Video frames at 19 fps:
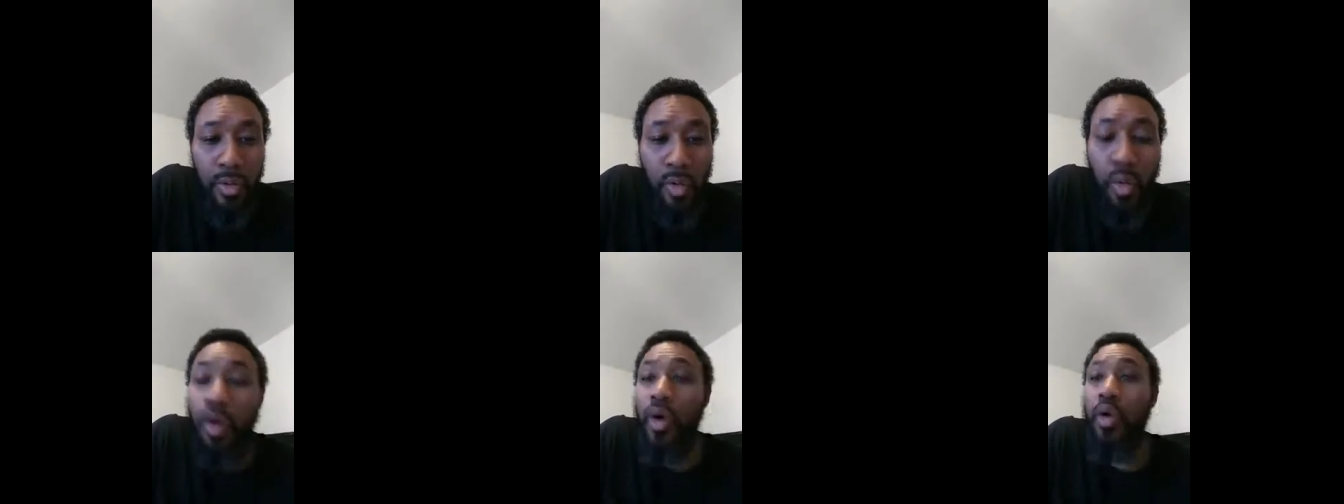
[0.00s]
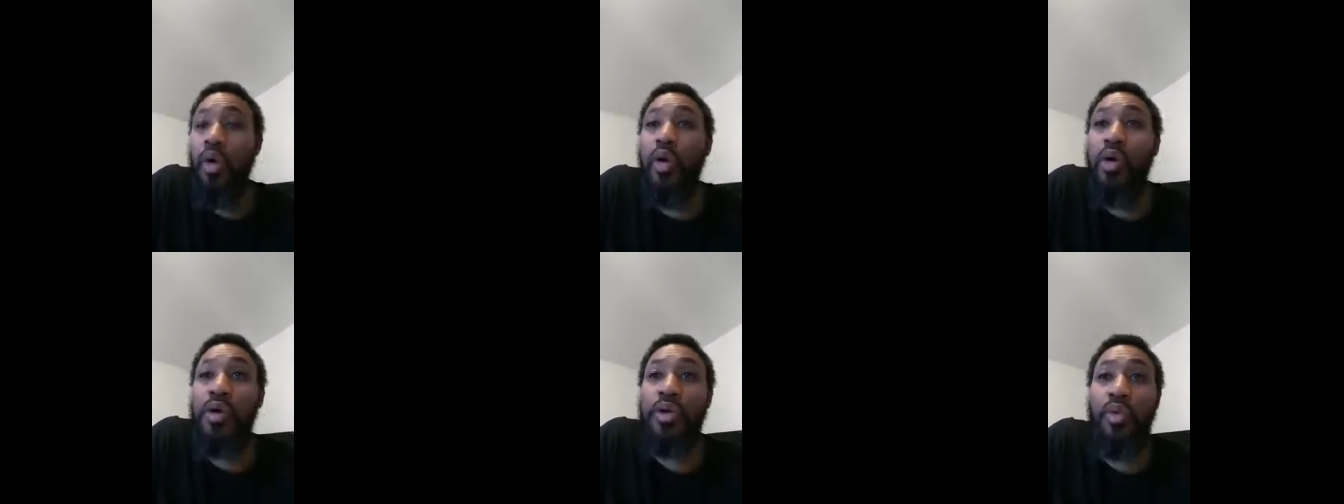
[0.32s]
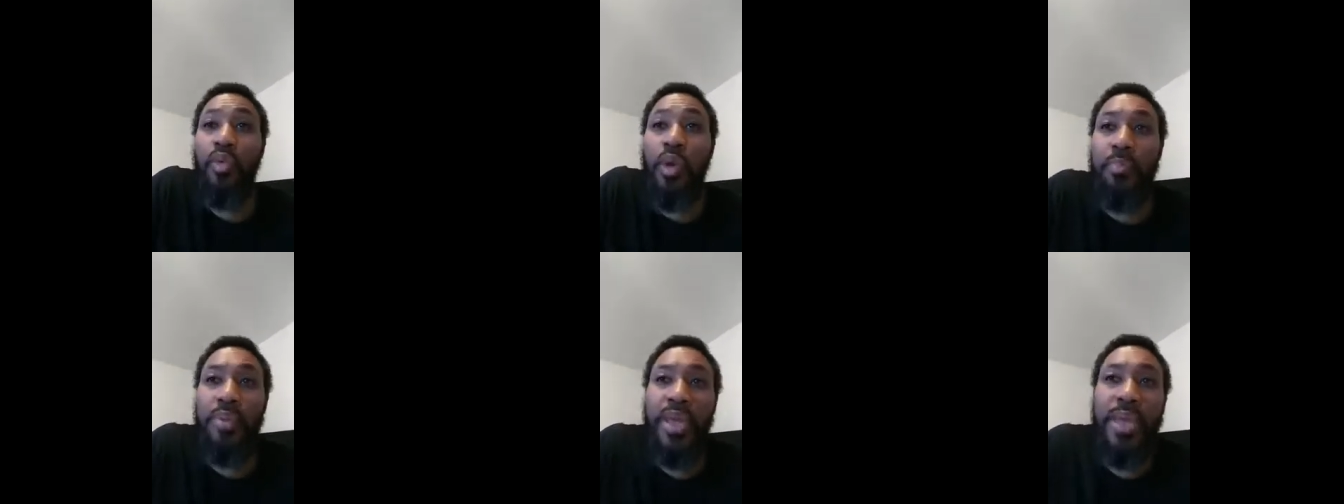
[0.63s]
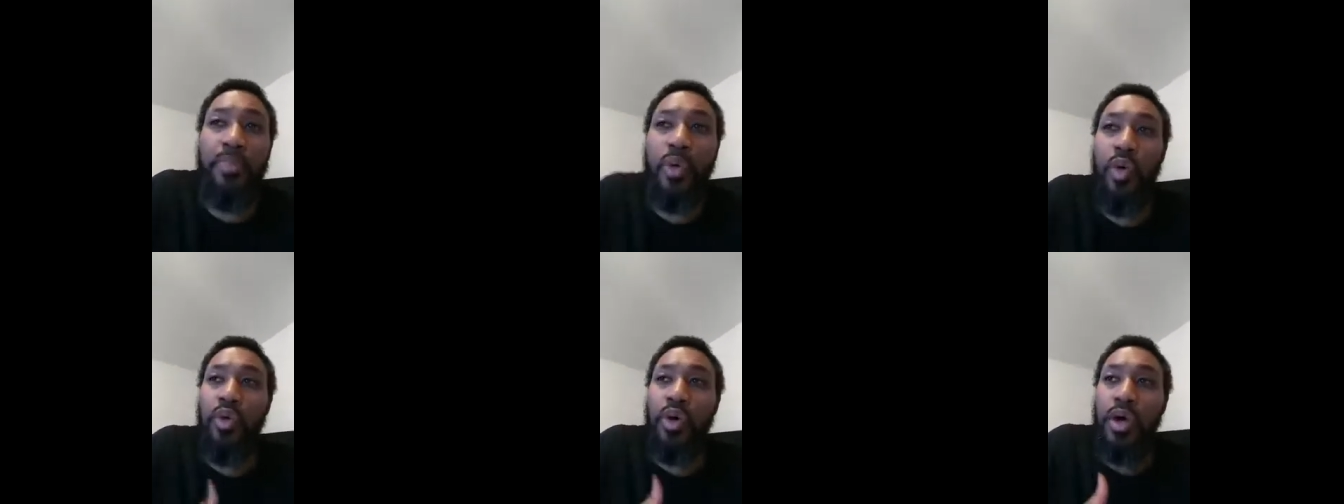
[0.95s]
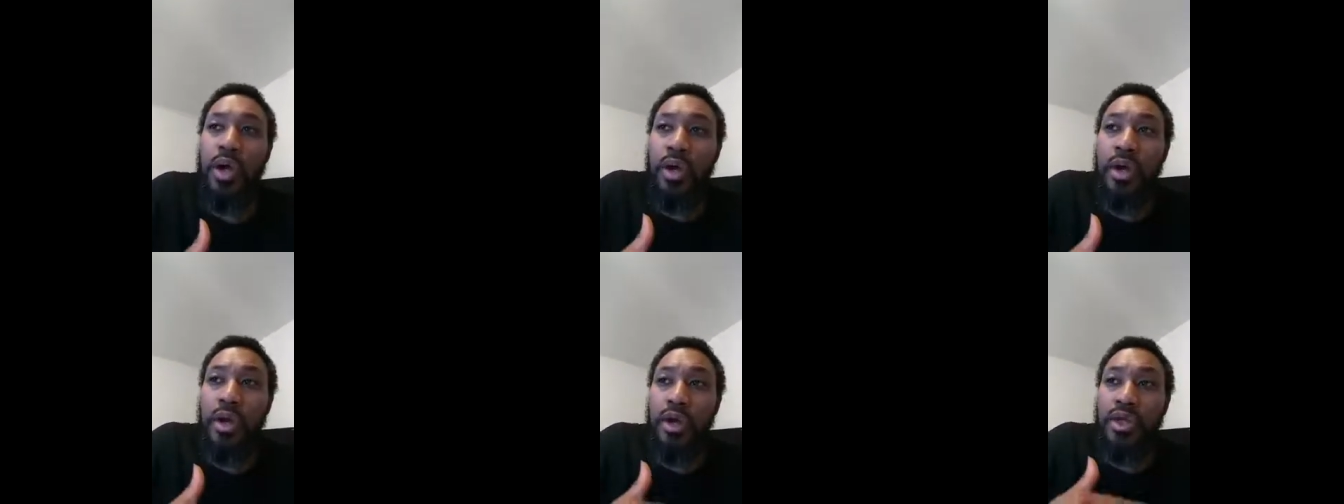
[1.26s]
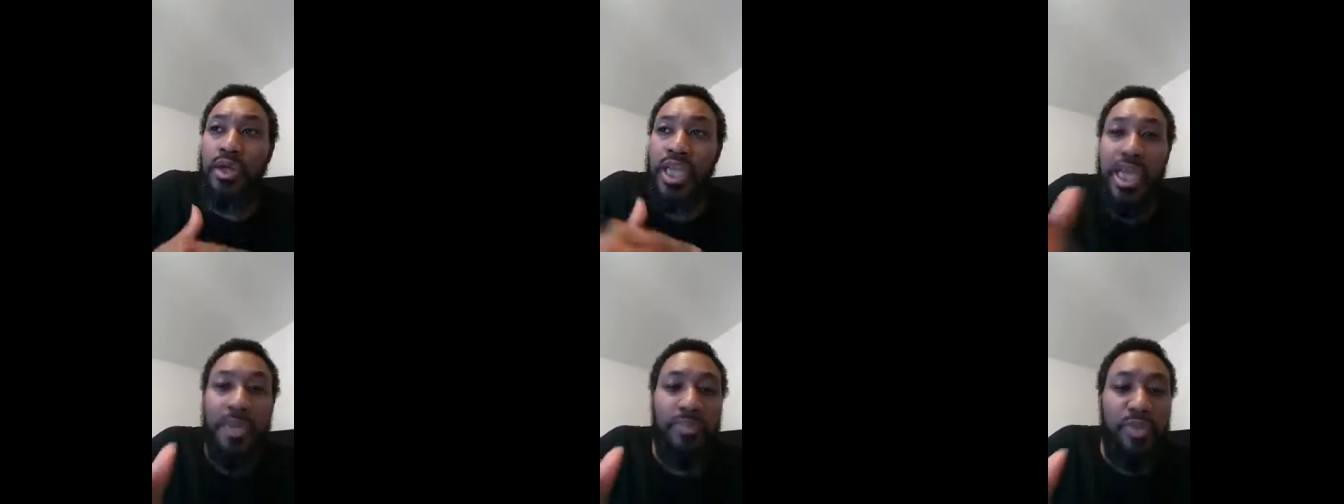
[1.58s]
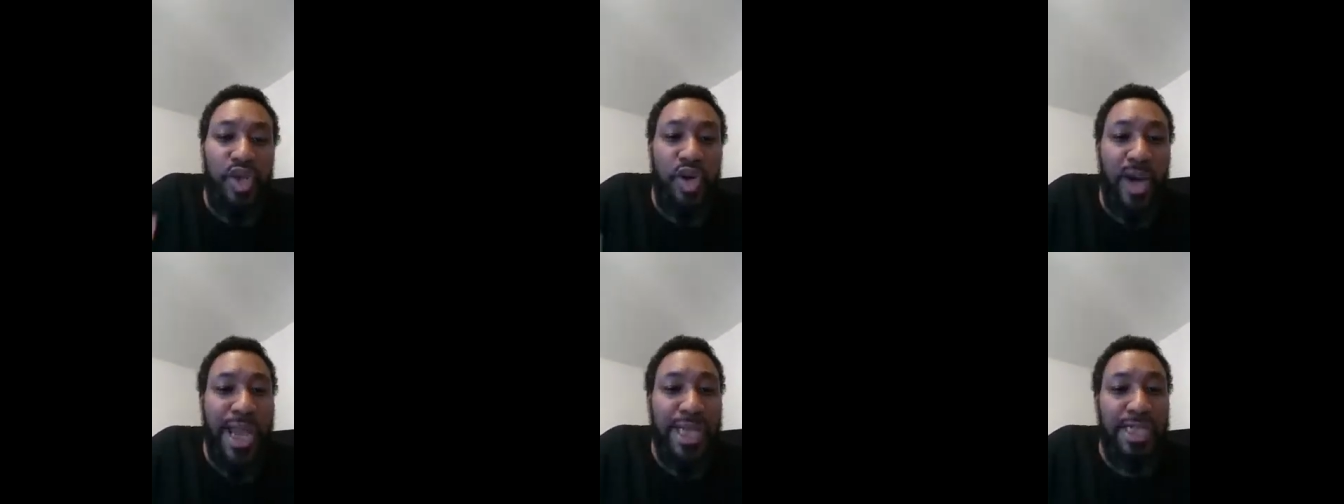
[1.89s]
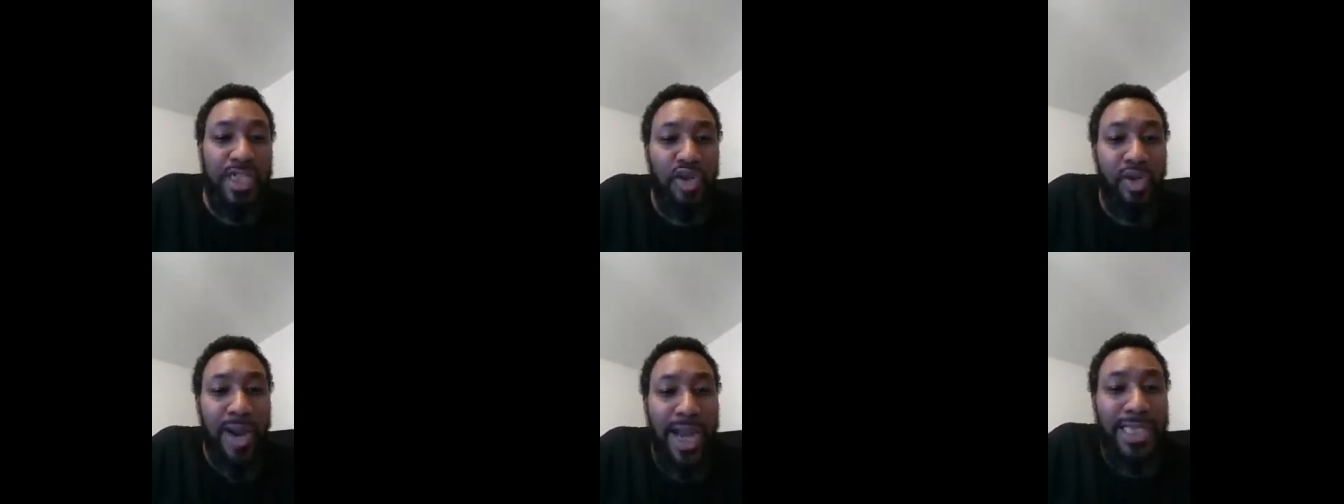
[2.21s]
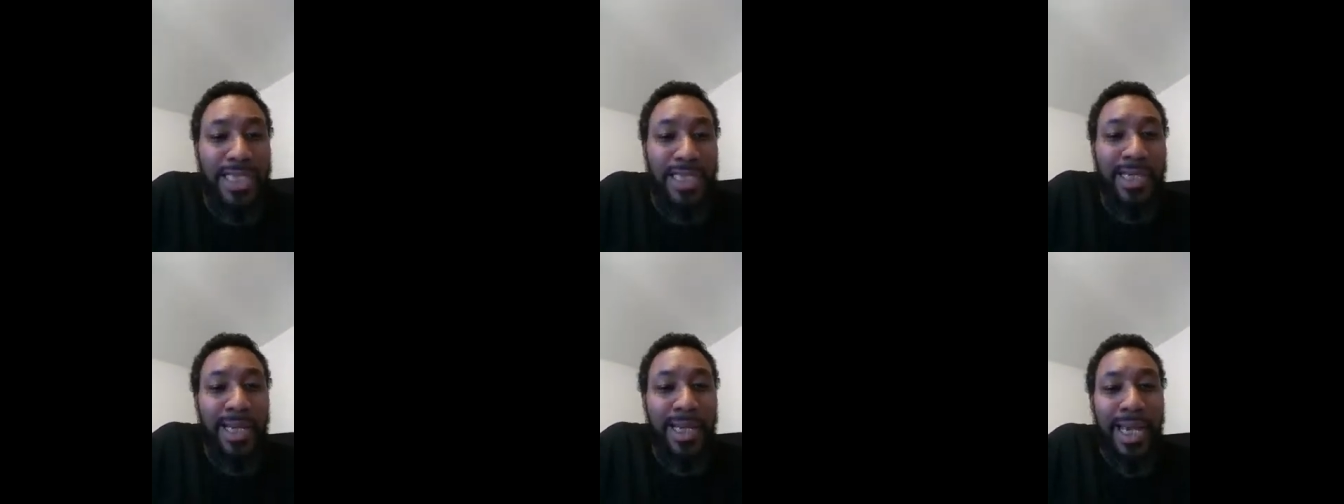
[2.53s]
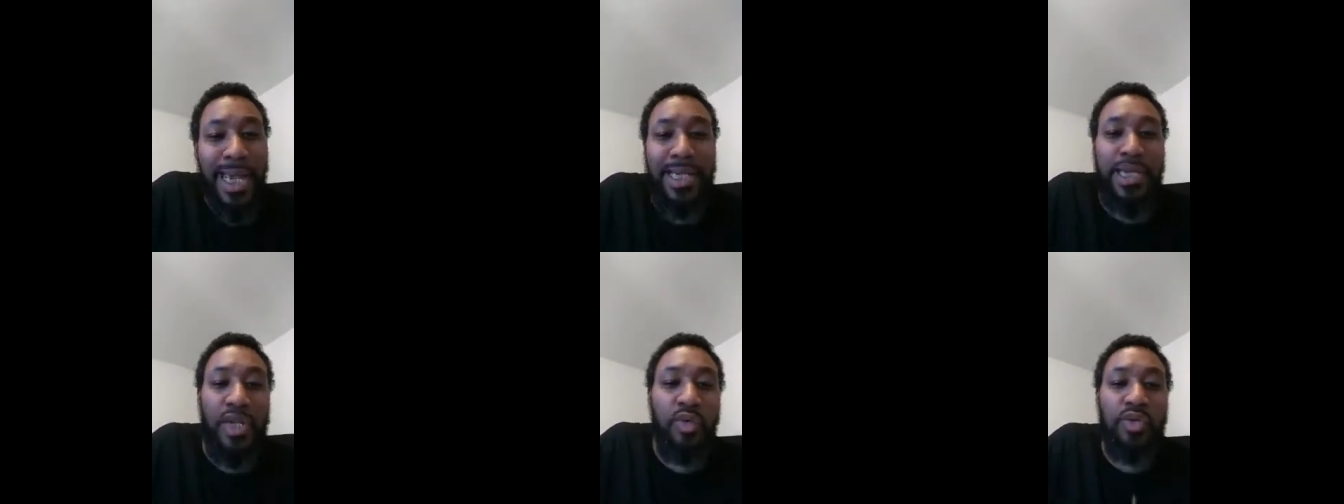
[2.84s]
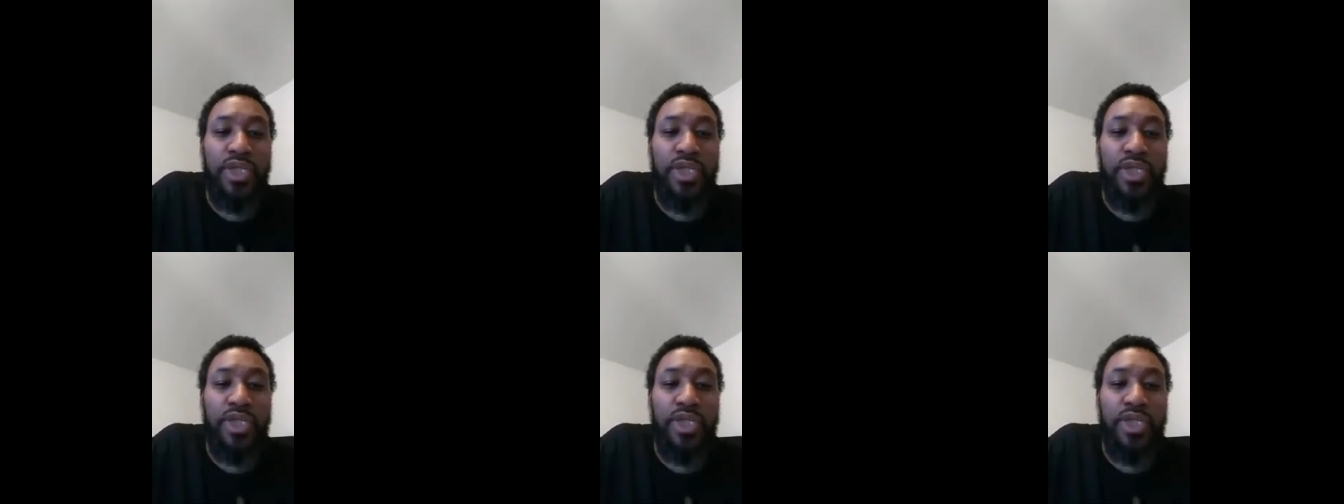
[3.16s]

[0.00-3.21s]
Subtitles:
or an order where people keep transgressing and don't